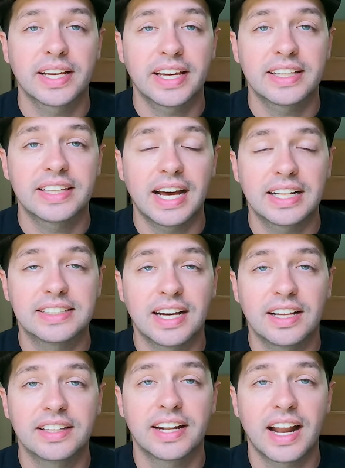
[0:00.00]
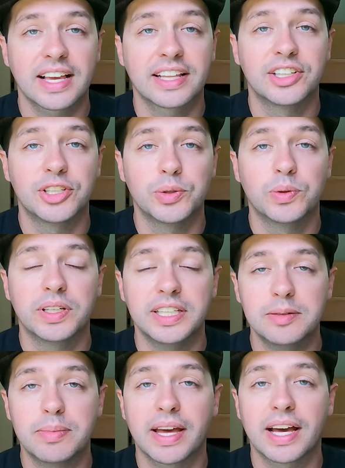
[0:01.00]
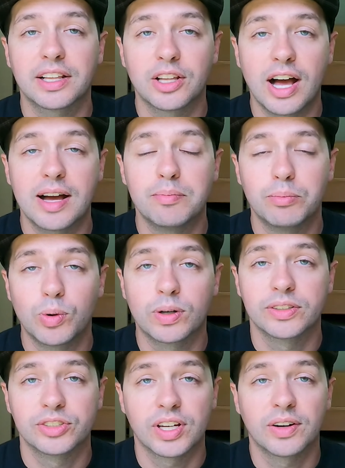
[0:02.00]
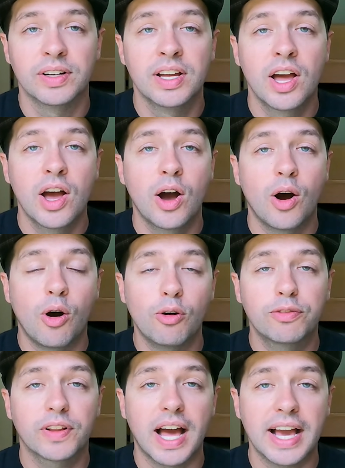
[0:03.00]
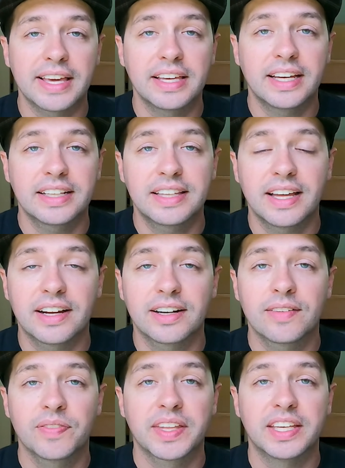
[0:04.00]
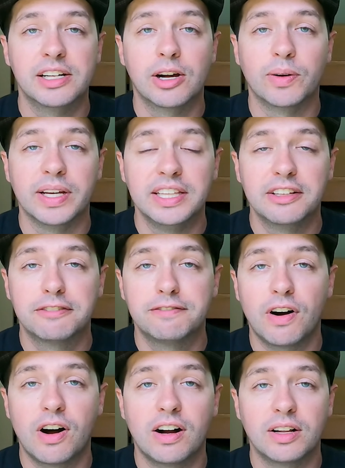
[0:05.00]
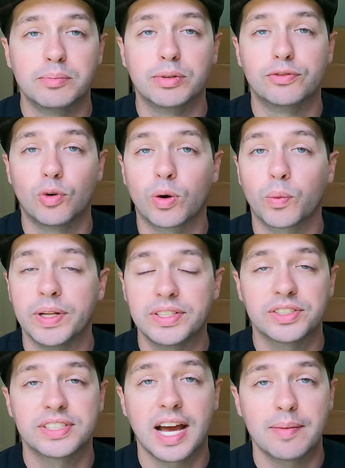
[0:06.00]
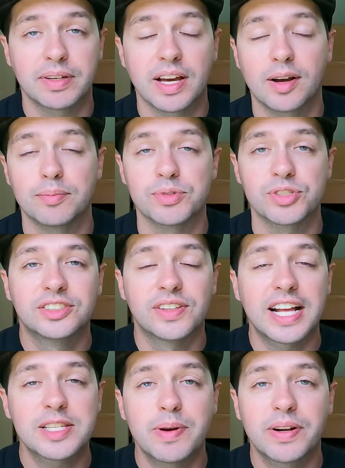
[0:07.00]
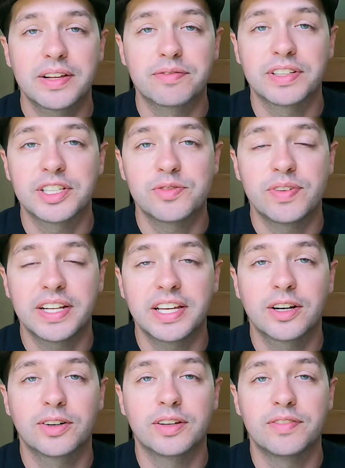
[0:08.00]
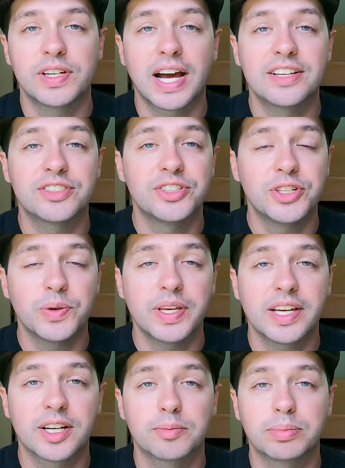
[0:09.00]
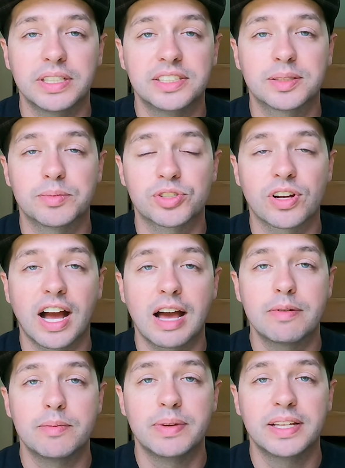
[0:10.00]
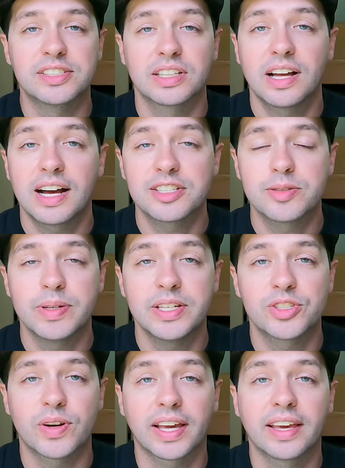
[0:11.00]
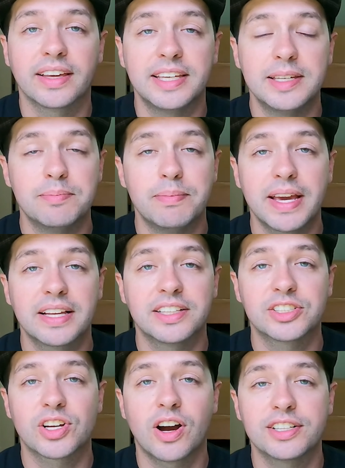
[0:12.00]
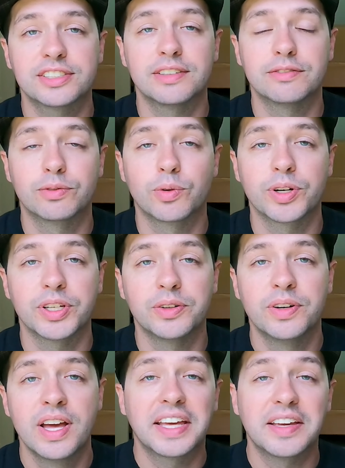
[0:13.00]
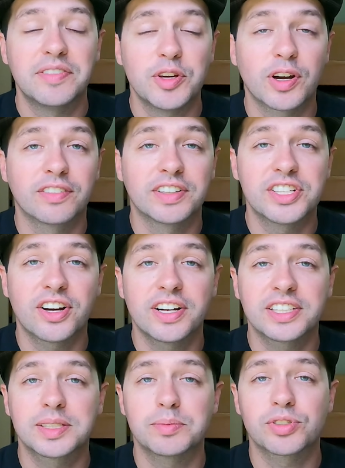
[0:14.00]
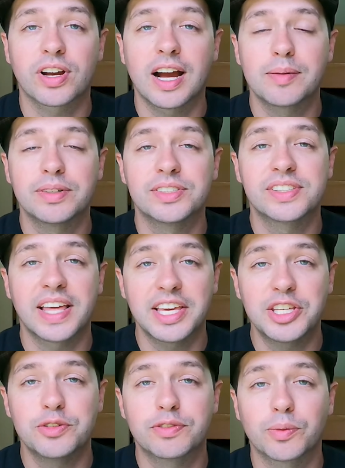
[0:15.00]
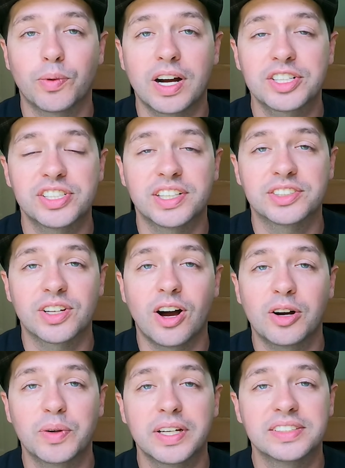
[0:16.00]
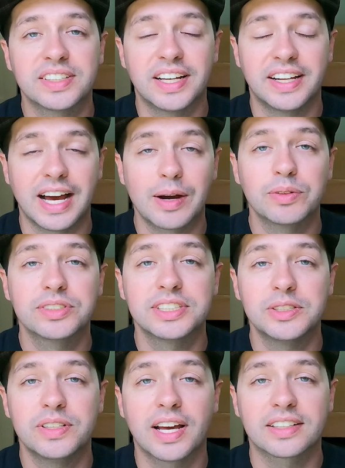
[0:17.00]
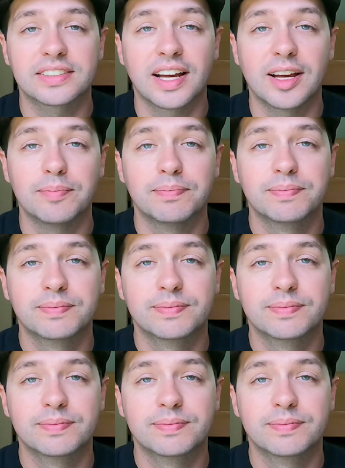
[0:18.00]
I get that done, then I can do eBay a lot more. So hopefully I can get there, you know, in the fall before winter time comes. So that's about it for this video. If you guys are new here, please subscribe. It means a lot to me so I can keep making this content for you. If you are returning subscribers, thank you for watching as always, and I will see you next time.